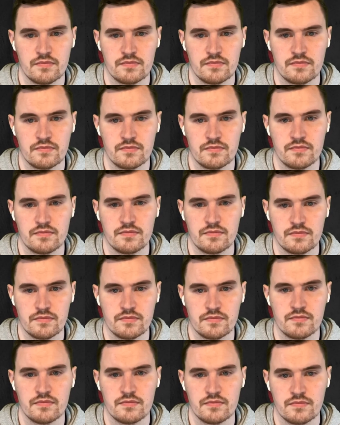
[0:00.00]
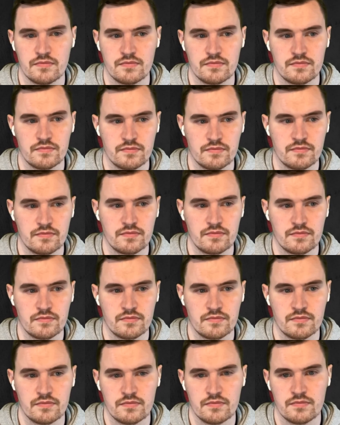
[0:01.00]

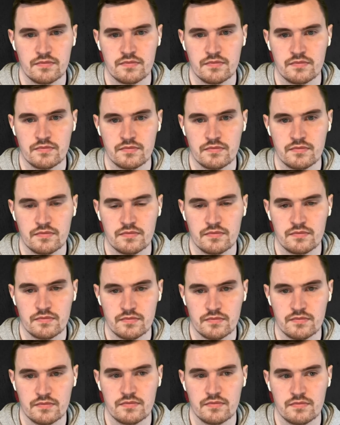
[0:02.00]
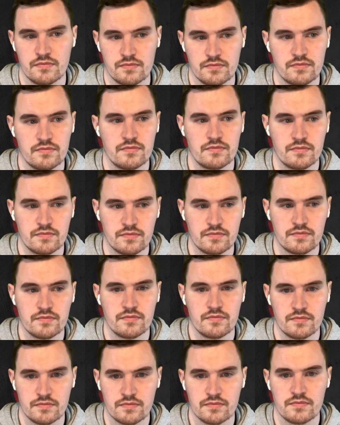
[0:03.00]

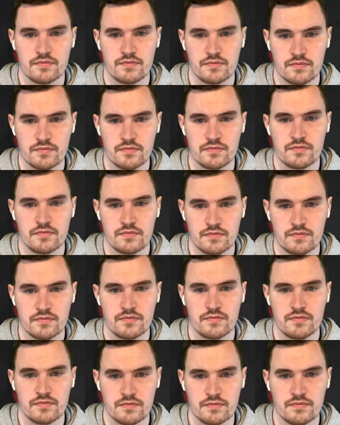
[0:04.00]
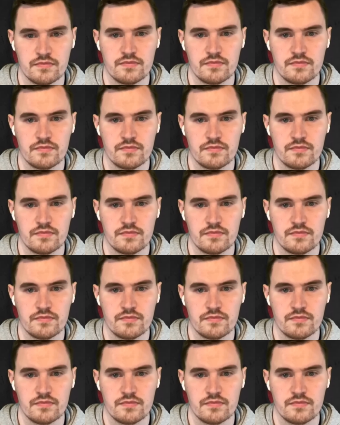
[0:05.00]
The person shown says nothing.